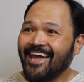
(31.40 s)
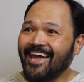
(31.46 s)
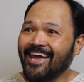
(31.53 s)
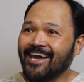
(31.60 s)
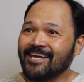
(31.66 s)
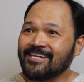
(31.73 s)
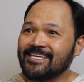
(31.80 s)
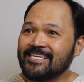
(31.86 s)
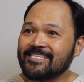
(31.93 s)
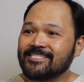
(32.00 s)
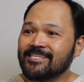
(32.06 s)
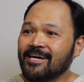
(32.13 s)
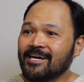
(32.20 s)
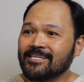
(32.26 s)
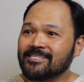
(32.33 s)
and he
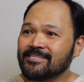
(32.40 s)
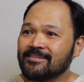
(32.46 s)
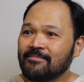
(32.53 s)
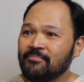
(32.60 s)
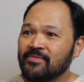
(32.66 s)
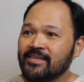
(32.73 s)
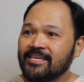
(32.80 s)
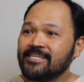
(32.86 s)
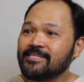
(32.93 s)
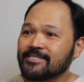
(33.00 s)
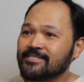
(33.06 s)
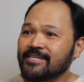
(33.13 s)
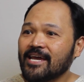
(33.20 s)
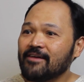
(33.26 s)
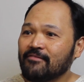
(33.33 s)

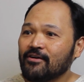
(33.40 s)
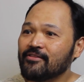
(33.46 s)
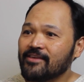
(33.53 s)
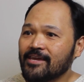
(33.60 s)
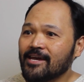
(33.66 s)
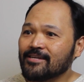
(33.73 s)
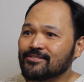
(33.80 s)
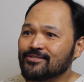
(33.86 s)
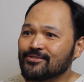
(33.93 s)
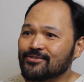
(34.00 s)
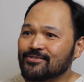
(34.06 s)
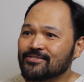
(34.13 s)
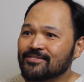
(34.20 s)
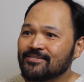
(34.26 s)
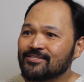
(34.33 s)
doesn't have all the
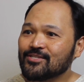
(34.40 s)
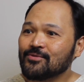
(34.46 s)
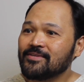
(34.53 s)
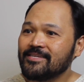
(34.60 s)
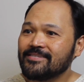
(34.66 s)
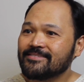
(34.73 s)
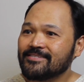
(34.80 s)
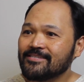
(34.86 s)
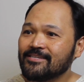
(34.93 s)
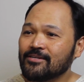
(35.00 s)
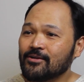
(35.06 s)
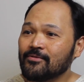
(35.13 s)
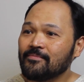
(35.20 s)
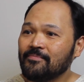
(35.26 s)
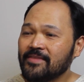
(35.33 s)
answers. So he's, you
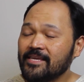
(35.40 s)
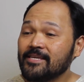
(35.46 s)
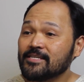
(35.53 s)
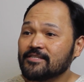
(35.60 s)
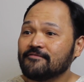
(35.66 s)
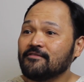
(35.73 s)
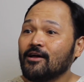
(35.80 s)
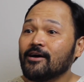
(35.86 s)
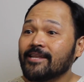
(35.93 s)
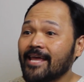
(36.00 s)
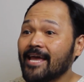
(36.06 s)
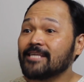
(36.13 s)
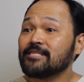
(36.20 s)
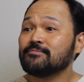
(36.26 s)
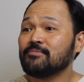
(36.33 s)
know, he is flawed
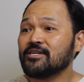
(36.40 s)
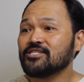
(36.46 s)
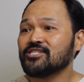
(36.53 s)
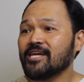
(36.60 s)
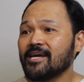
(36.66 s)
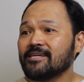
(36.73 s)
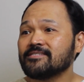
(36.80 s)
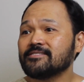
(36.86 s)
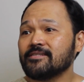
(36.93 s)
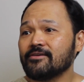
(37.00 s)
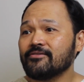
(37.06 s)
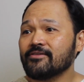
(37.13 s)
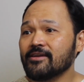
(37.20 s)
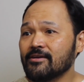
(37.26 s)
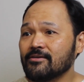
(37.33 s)
as much as the
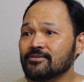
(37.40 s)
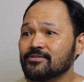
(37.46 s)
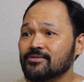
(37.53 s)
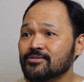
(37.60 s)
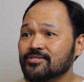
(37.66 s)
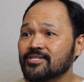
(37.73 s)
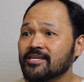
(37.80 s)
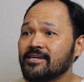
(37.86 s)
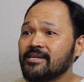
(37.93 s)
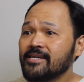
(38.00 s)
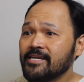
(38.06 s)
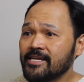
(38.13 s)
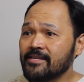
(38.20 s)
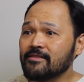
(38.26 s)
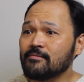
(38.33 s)
other characters
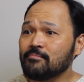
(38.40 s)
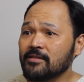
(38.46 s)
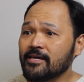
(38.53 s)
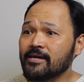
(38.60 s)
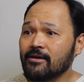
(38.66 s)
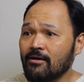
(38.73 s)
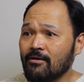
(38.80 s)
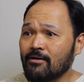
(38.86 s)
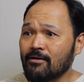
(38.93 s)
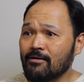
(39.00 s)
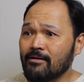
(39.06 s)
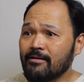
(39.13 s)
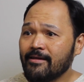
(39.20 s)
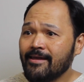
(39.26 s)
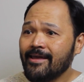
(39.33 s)
in the play are.
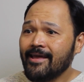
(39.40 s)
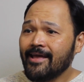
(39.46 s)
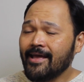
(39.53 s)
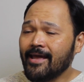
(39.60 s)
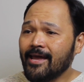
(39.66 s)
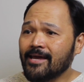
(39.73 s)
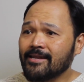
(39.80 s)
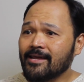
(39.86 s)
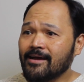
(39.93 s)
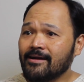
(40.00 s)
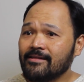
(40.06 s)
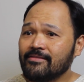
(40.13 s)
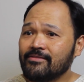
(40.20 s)
And